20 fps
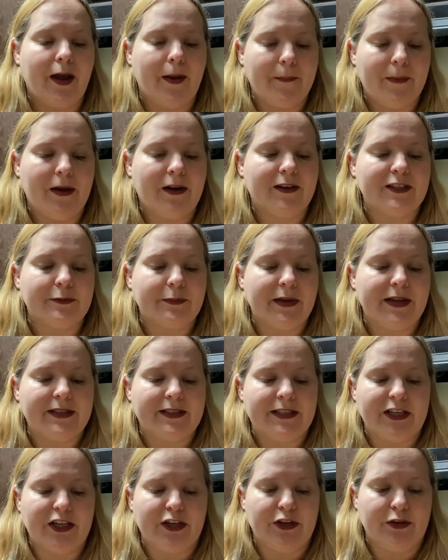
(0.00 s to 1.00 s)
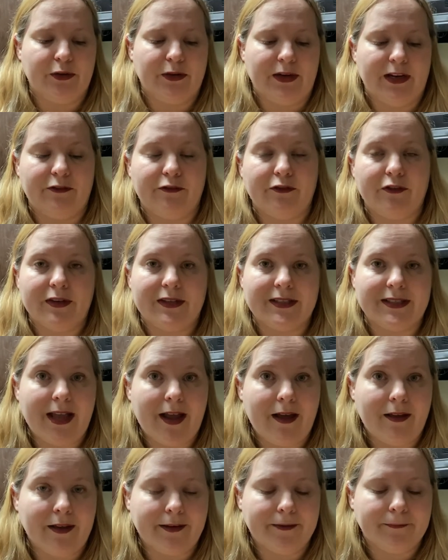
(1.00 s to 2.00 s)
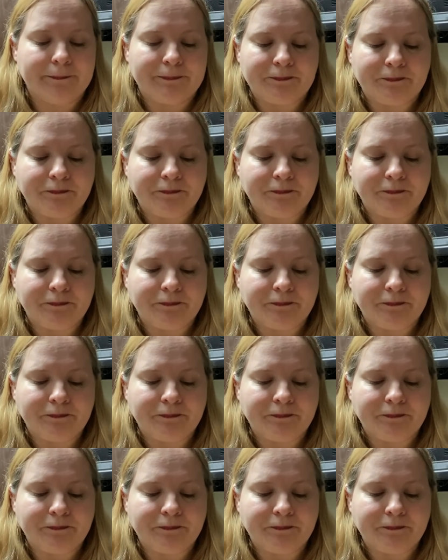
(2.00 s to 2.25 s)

amount of spice that you need for a salad.